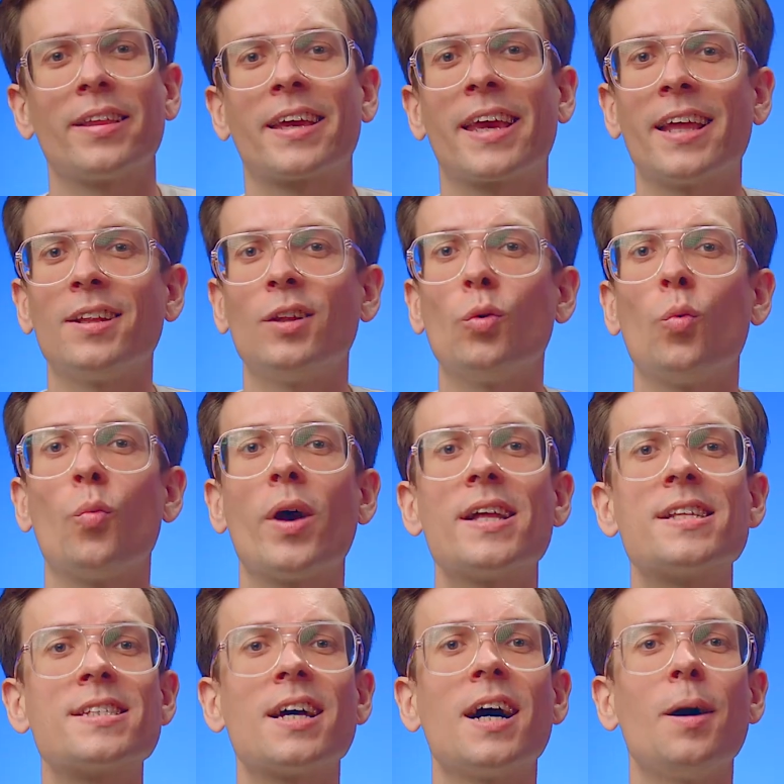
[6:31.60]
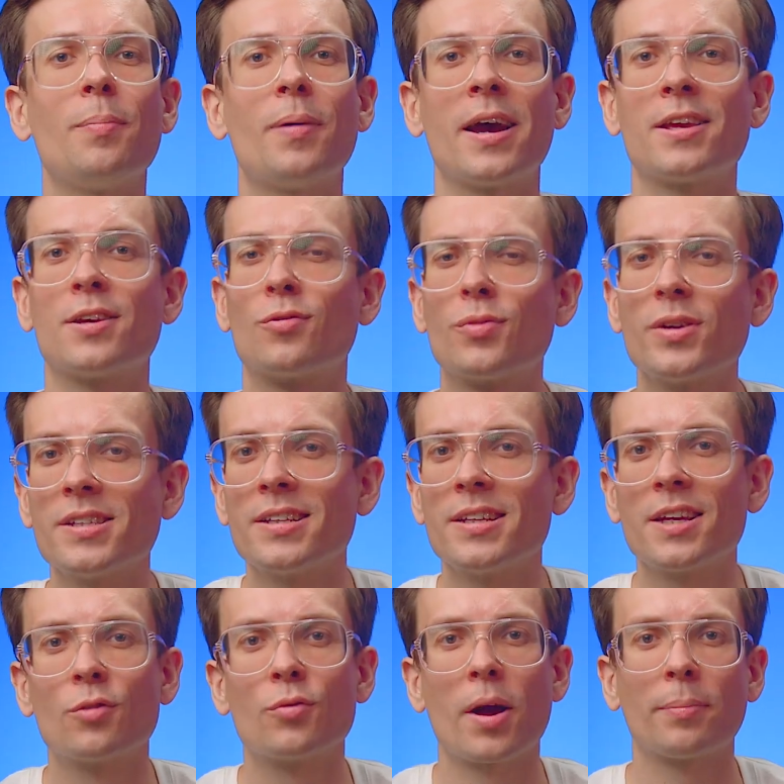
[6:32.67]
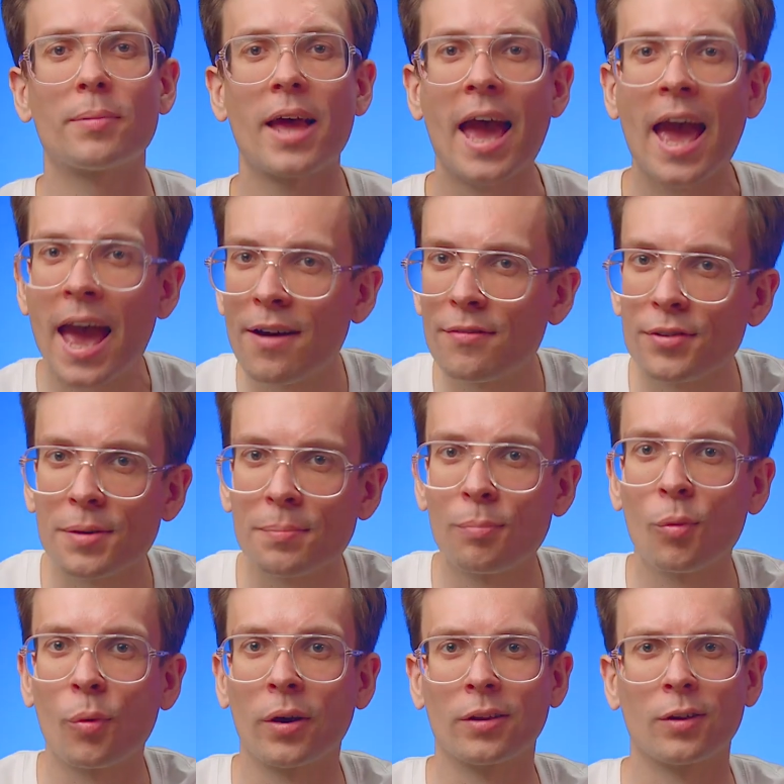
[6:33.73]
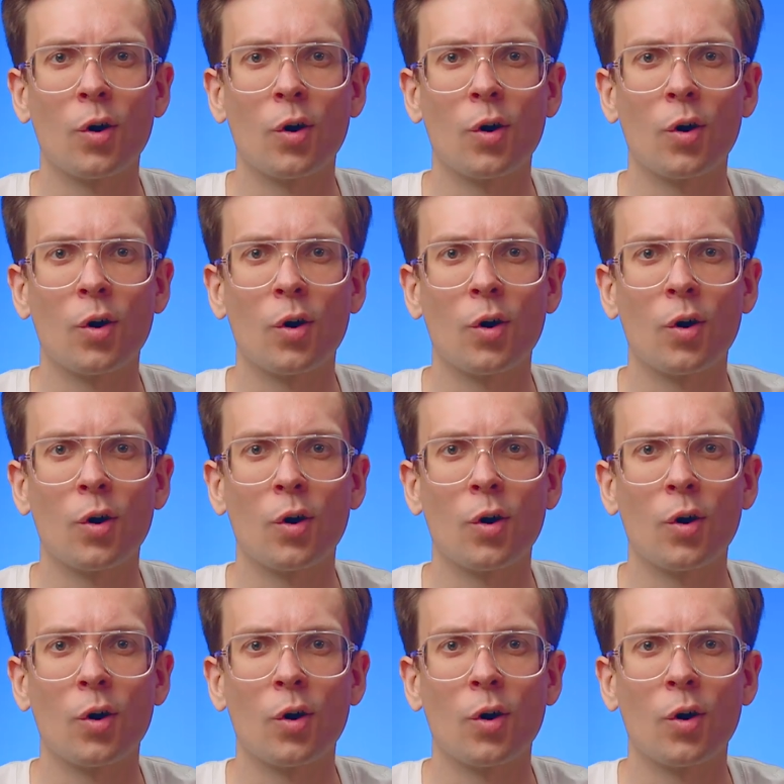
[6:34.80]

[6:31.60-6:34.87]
the candle went up, I greedily grabbed every point,